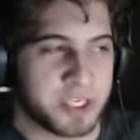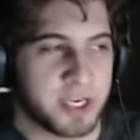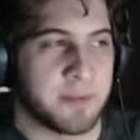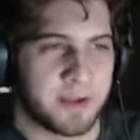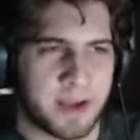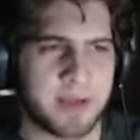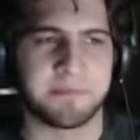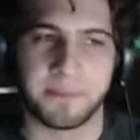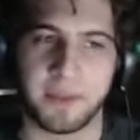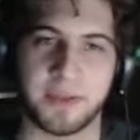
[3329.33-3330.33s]
I'm like, God,
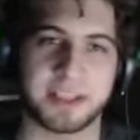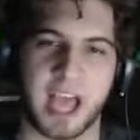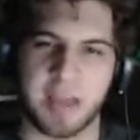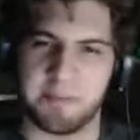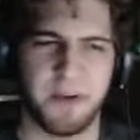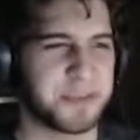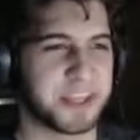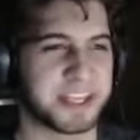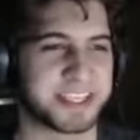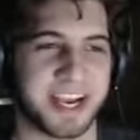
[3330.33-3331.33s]
I built
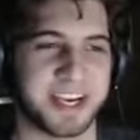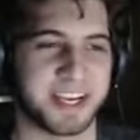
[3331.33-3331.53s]
this kind of.